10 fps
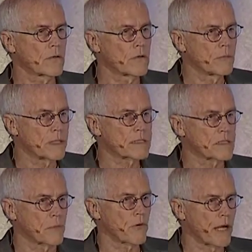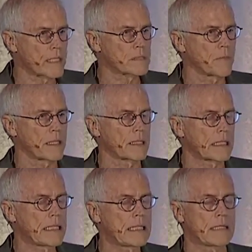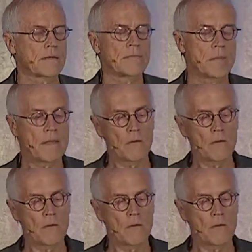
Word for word: They're being suppressed by the heat.